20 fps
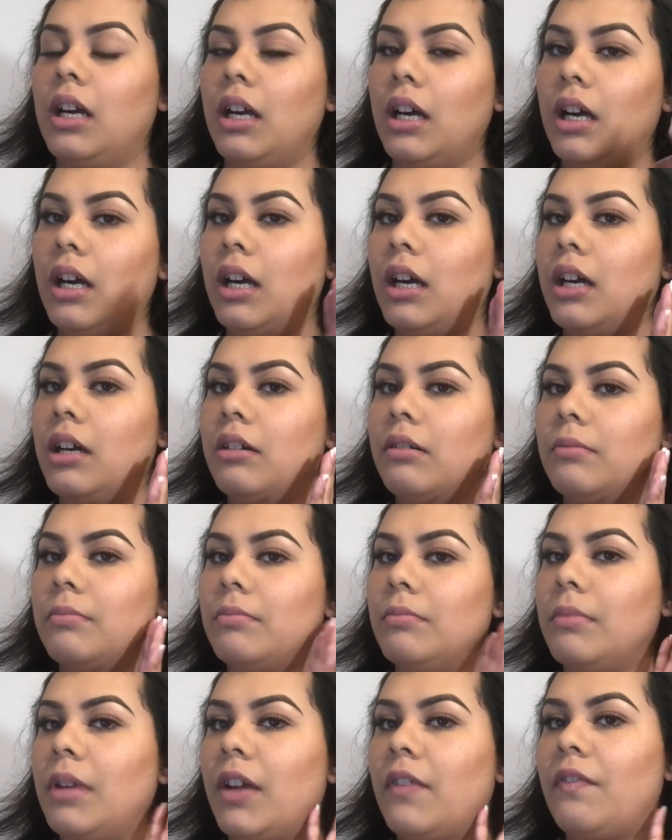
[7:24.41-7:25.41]

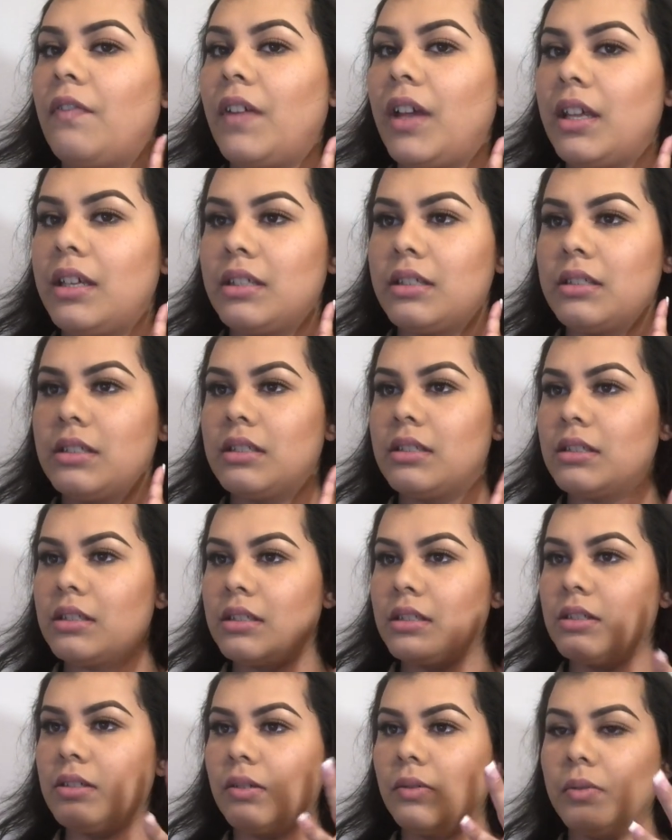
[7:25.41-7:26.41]
my face
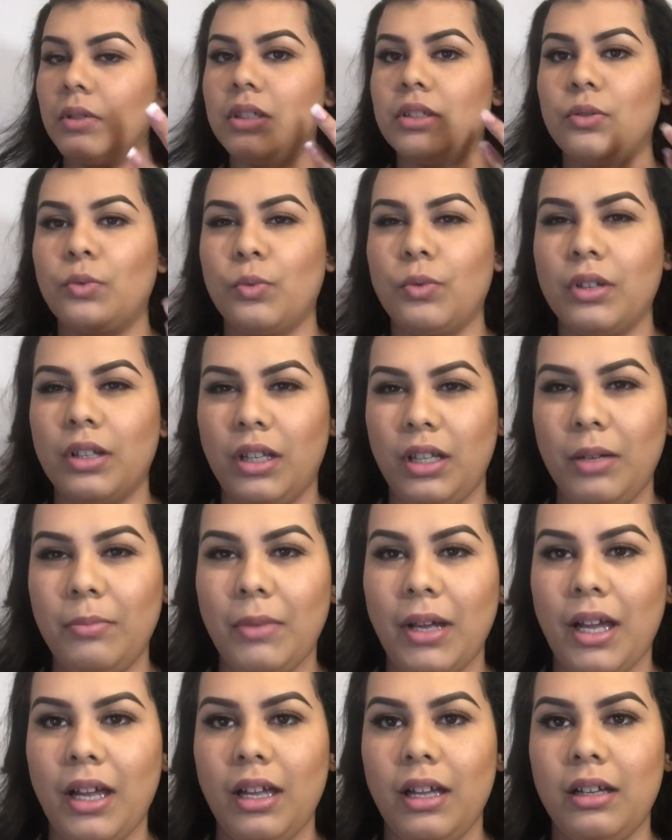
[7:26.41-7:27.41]
was really
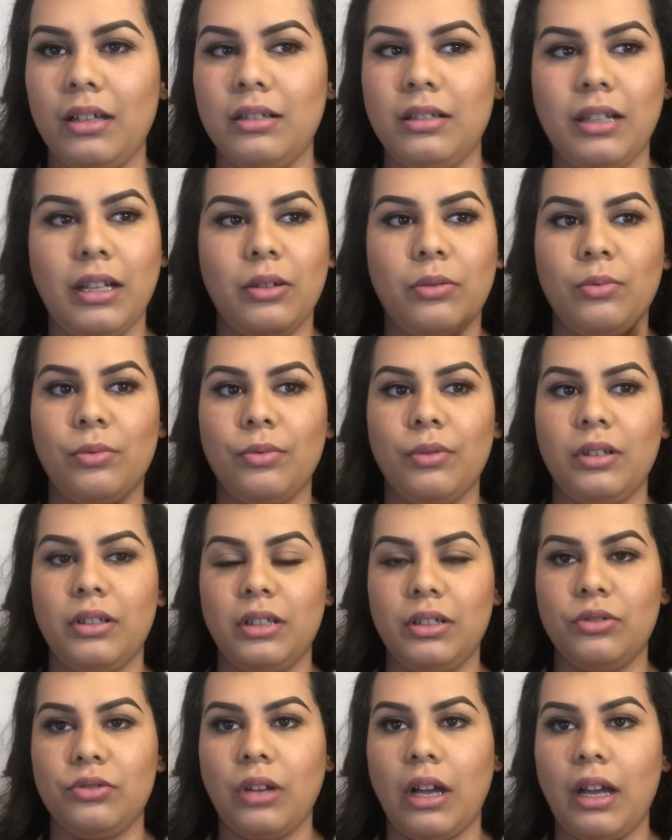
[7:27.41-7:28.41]
matte, like
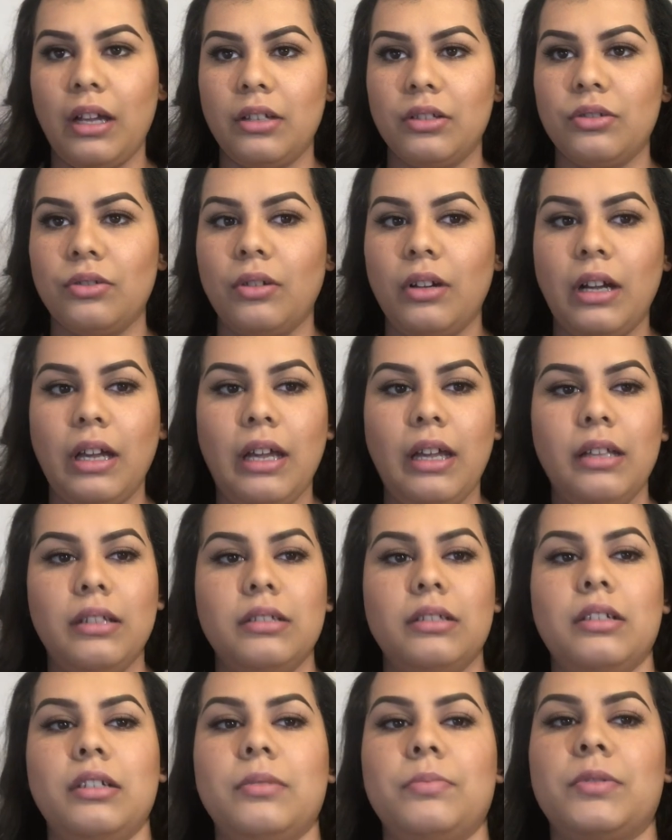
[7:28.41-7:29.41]
really dry, so I
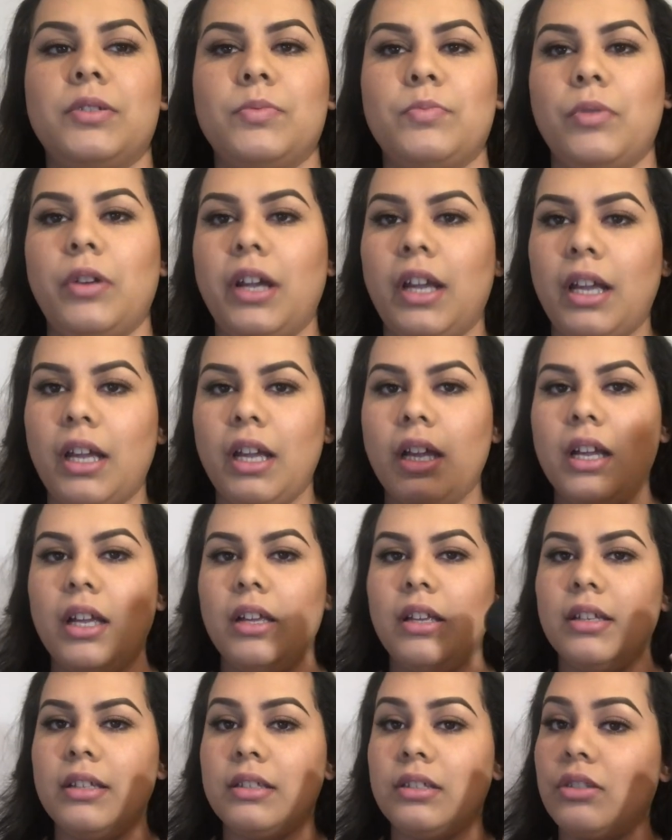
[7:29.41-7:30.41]
ended up spraying
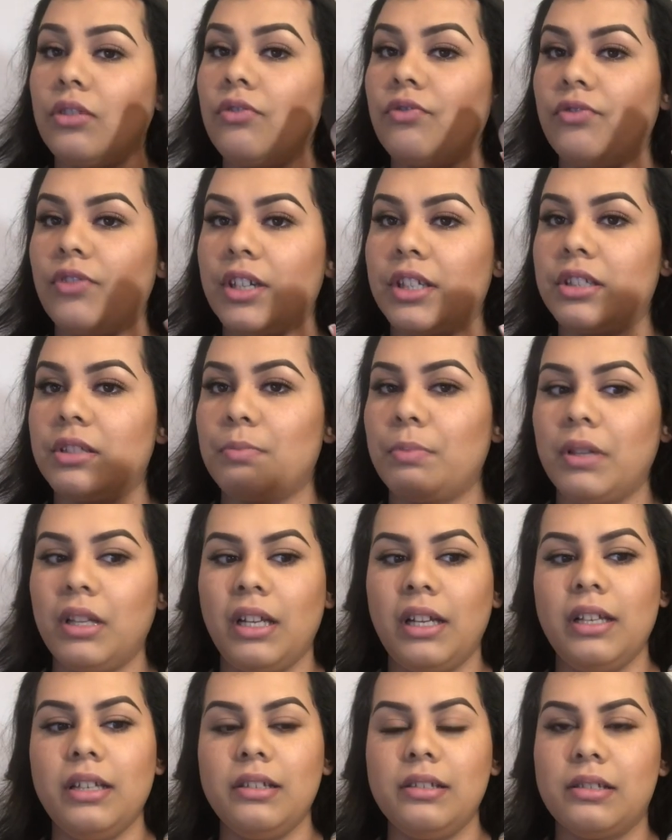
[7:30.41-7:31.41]
some Fix
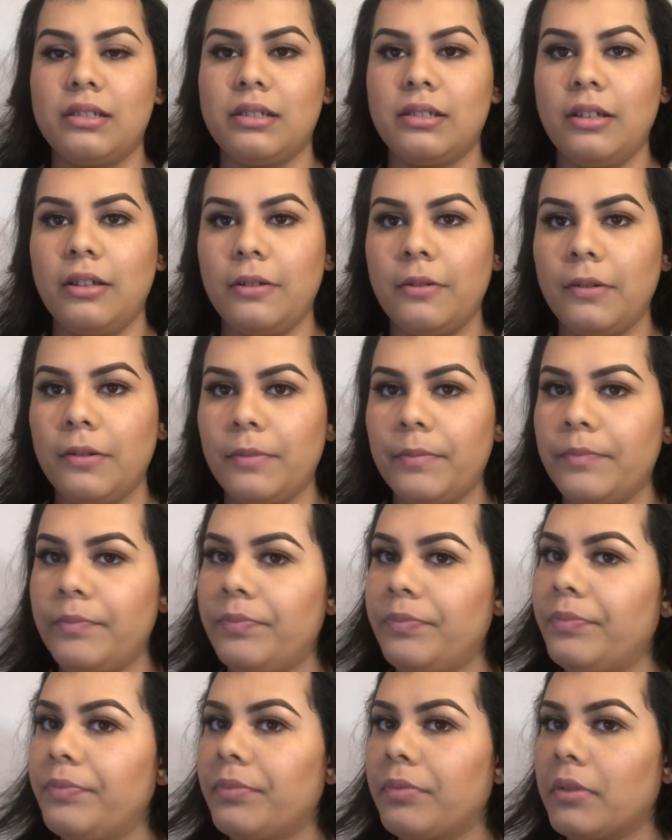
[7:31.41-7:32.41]
Plus
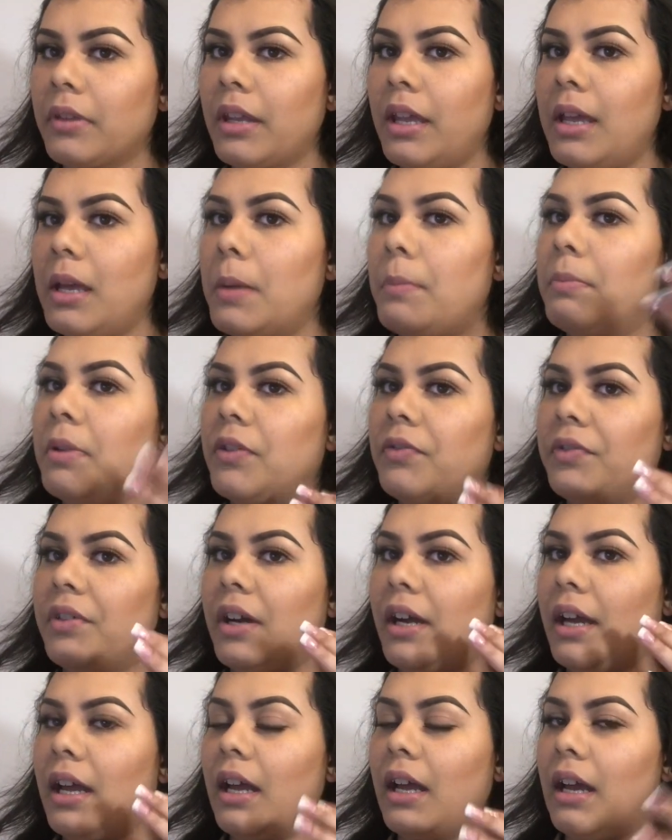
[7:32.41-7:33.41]
before
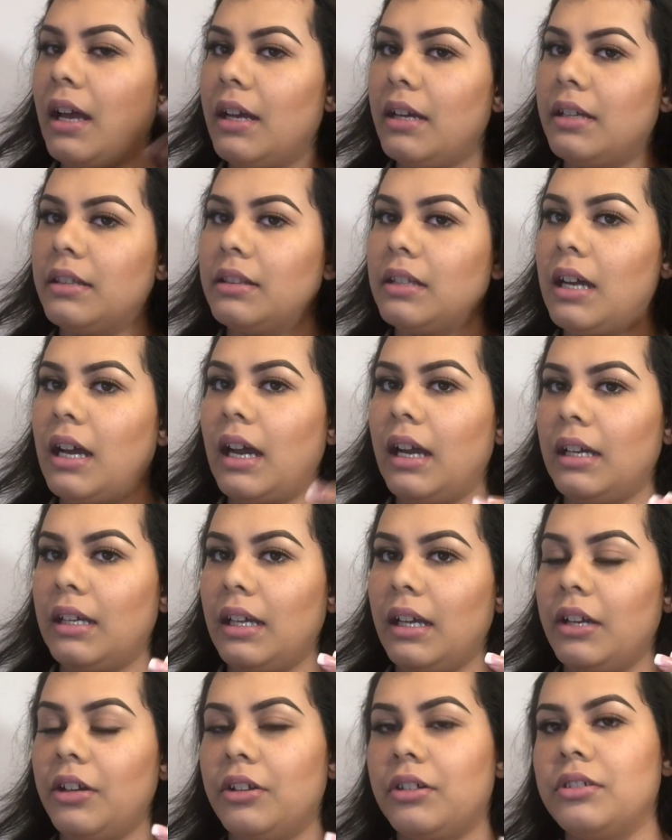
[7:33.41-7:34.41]
I added the
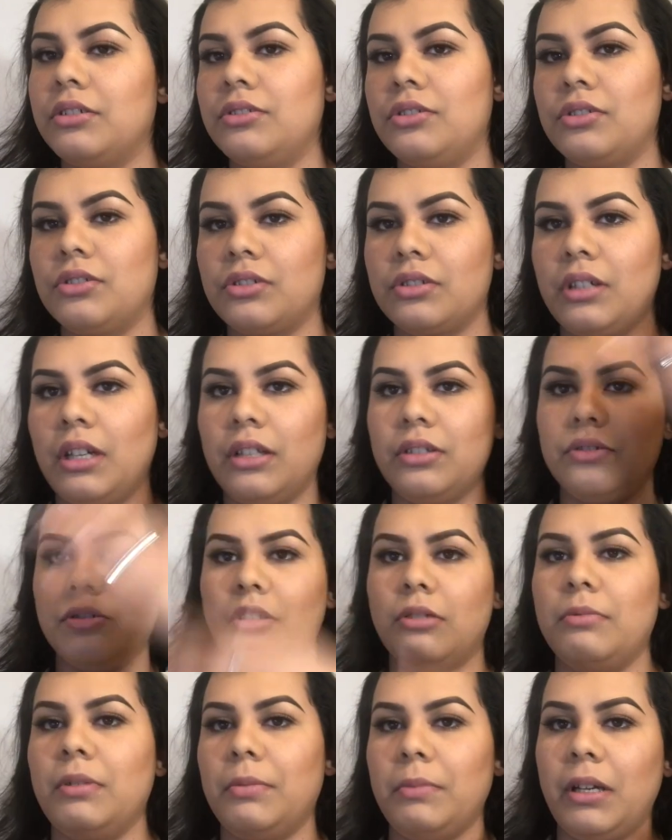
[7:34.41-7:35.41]
highlighter, because usually I do
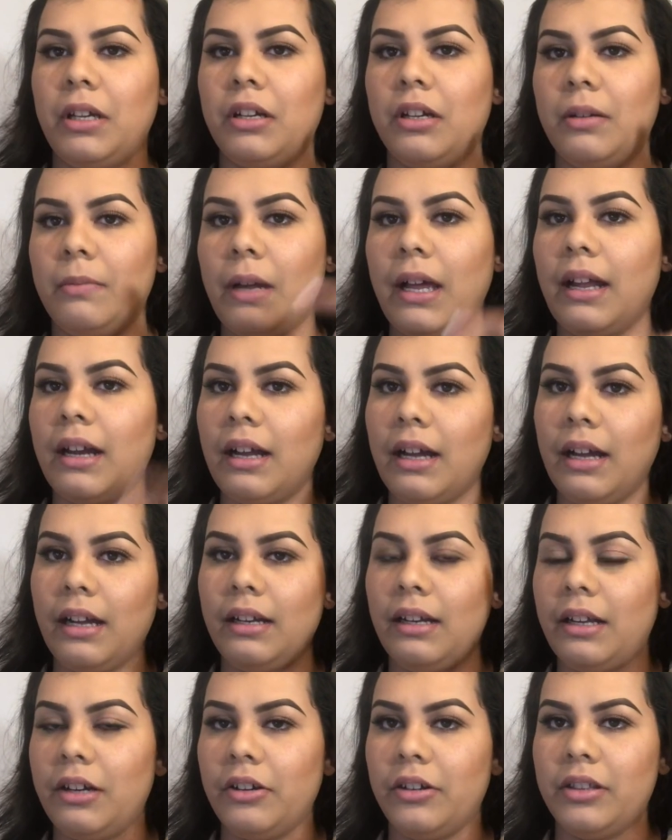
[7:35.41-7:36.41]
all my makeup, add
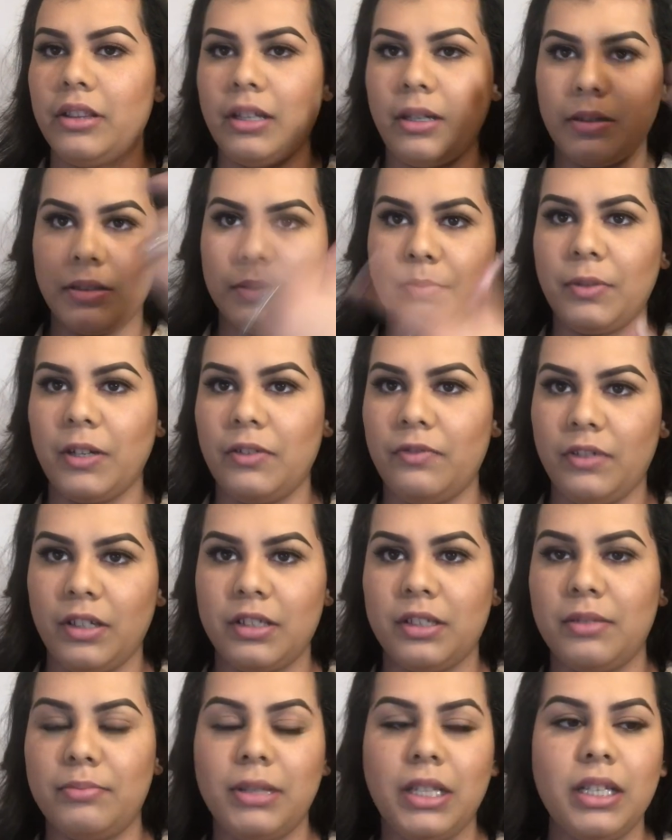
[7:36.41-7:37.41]
highlighter, and then spray
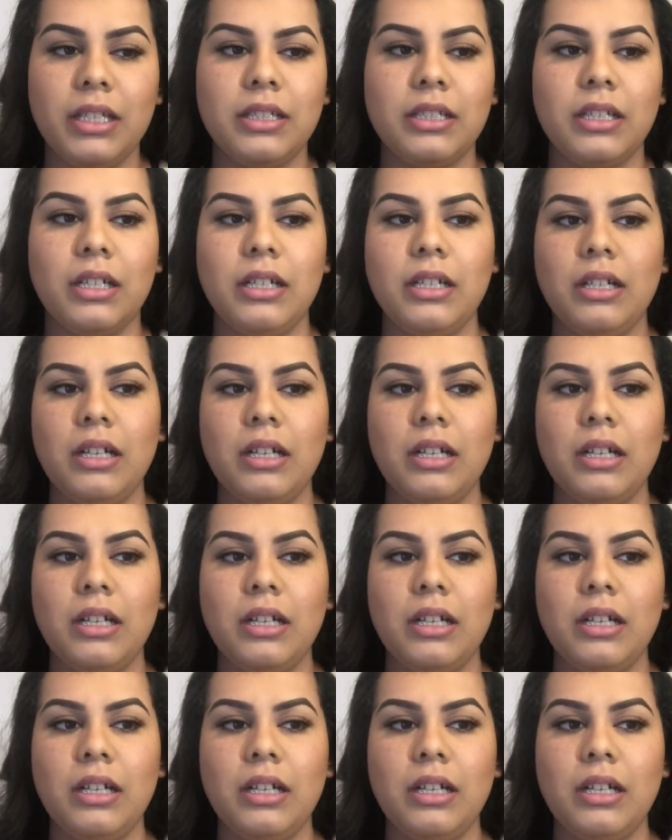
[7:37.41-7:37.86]
Fix Plus.